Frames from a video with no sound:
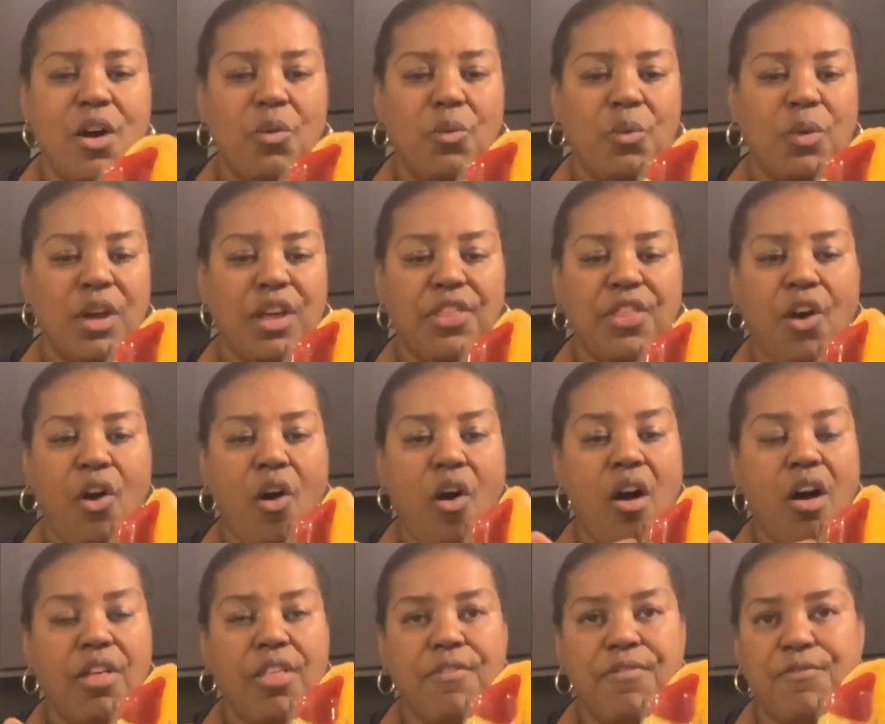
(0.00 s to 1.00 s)
with
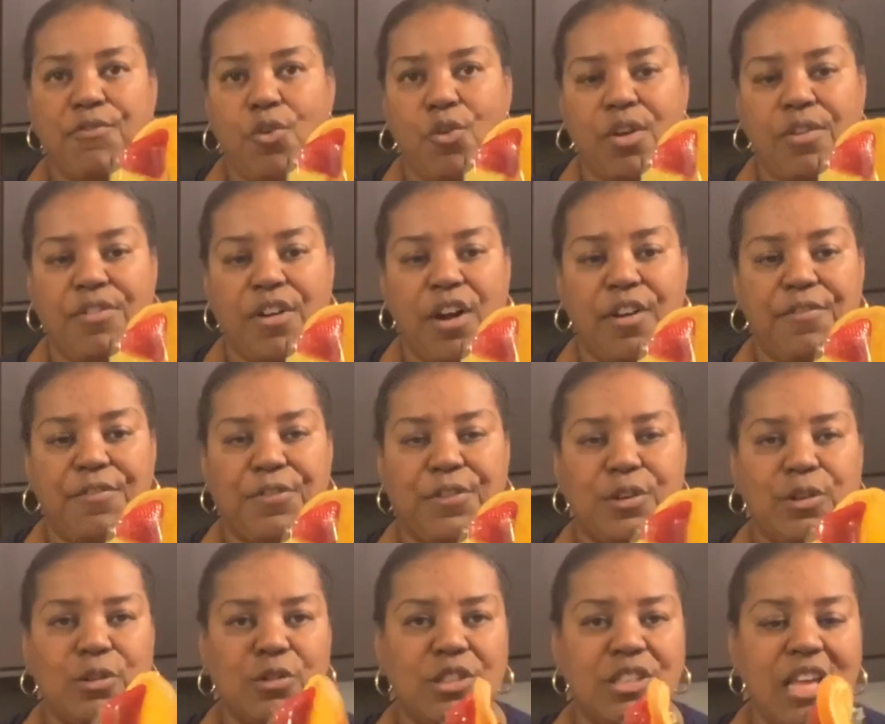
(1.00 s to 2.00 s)
all four of our
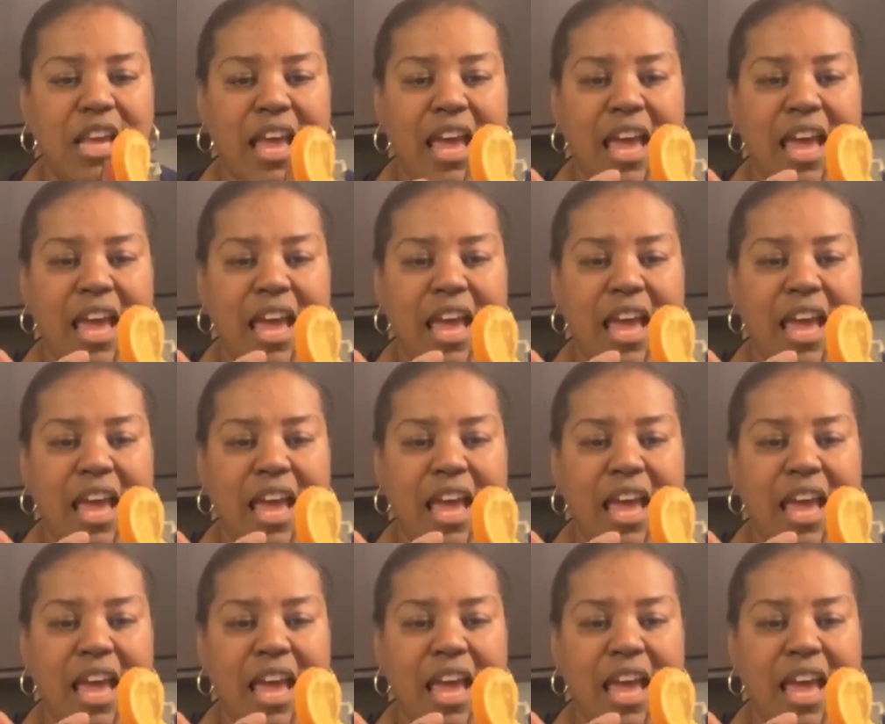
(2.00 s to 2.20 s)
fruits